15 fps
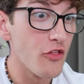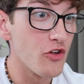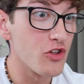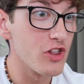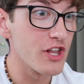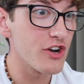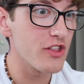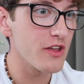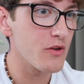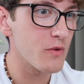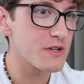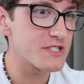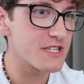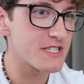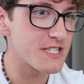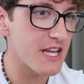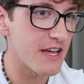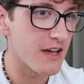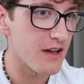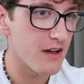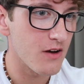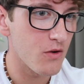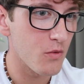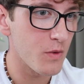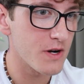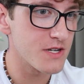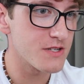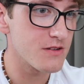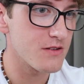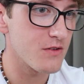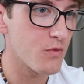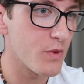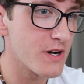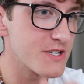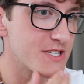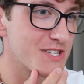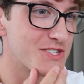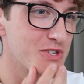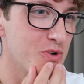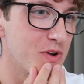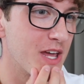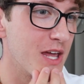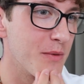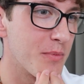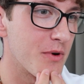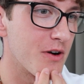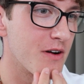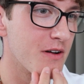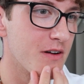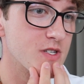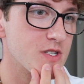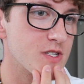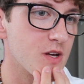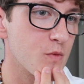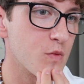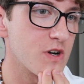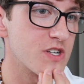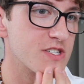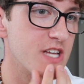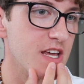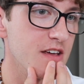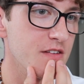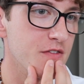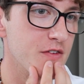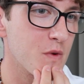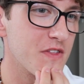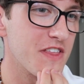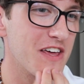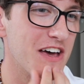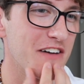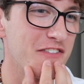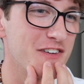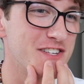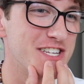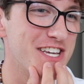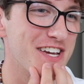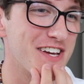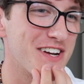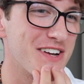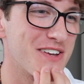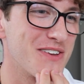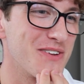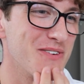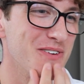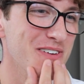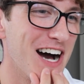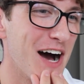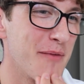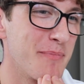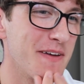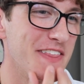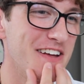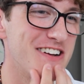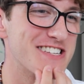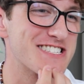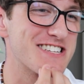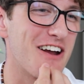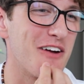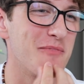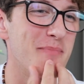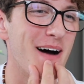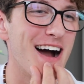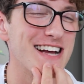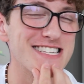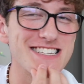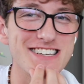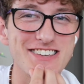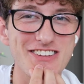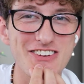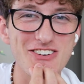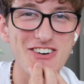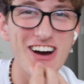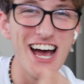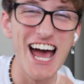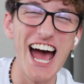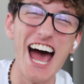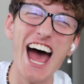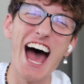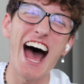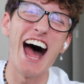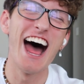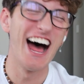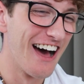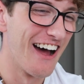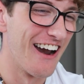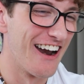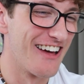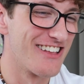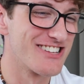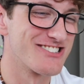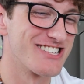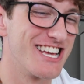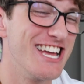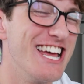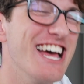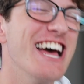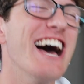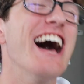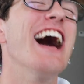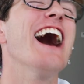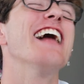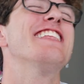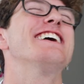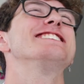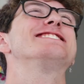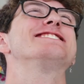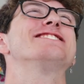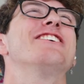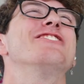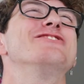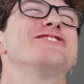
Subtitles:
Literally, what's this say? Where's the zookeeper? Somewhere safe? What the F is he gonna do? Hop in there, start boxing too? All right, let's see. That's so